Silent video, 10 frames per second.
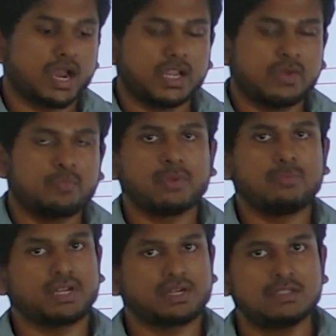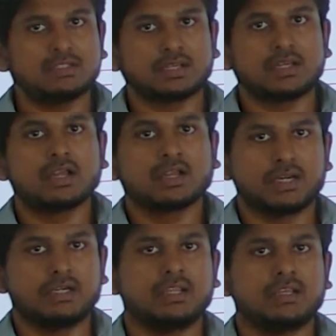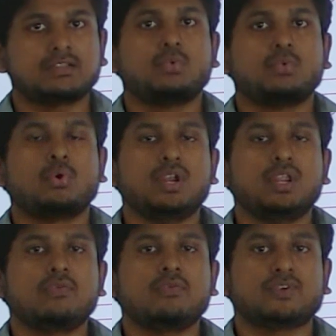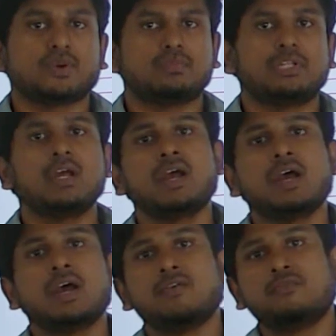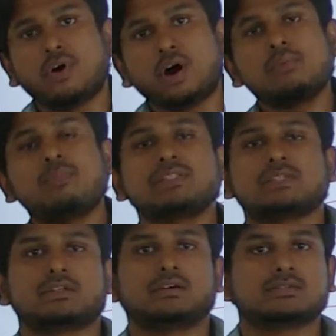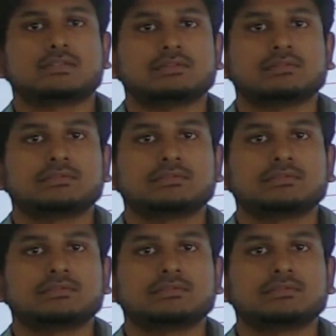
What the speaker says: unemployment in this country is only from the formal sectors,